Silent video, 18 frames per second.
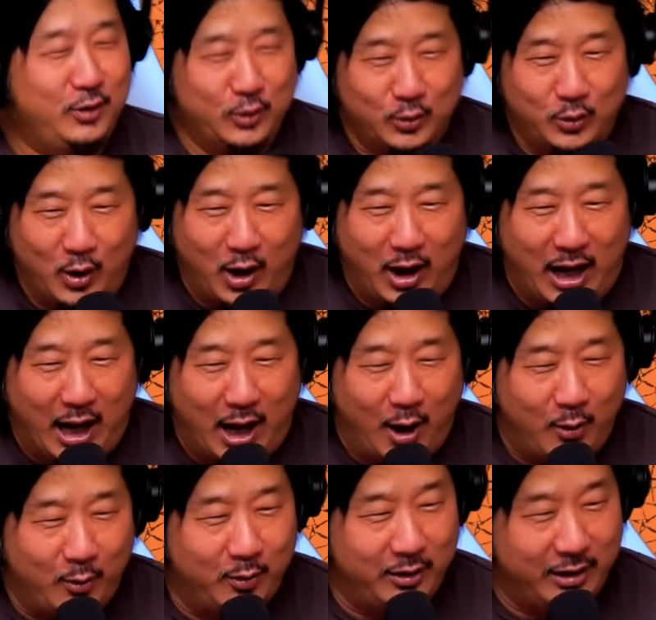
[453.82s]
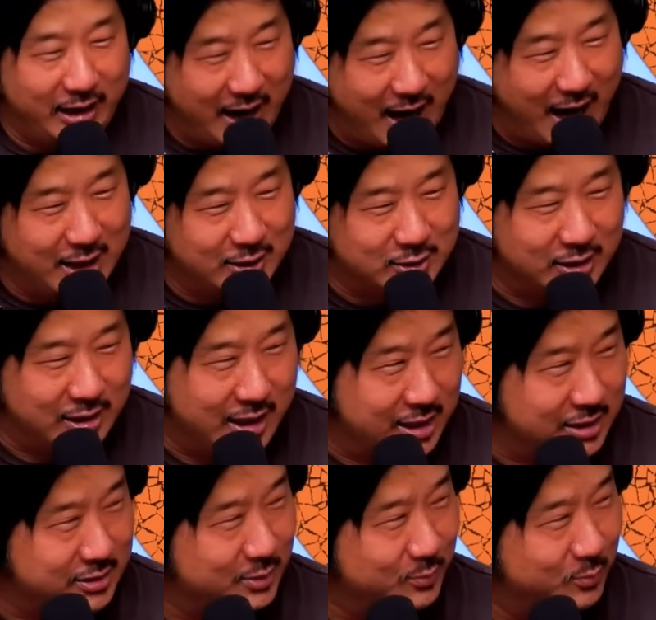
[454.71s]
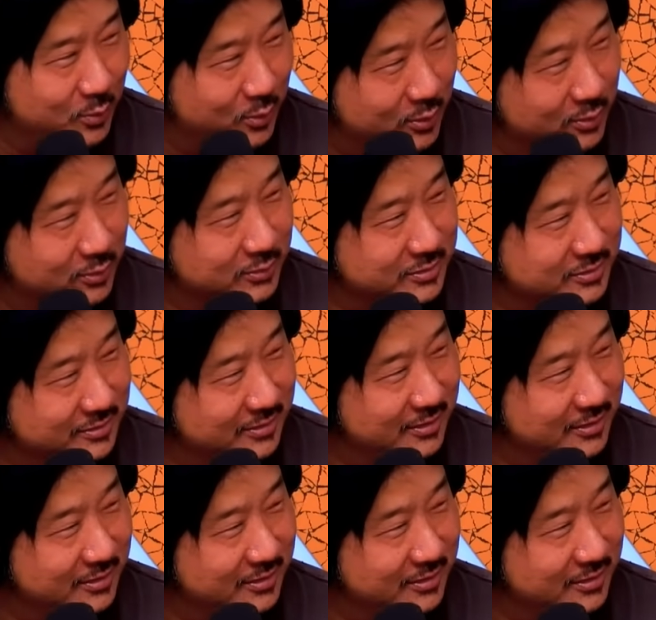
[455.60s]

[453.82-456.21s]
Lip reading: You know how isolation wards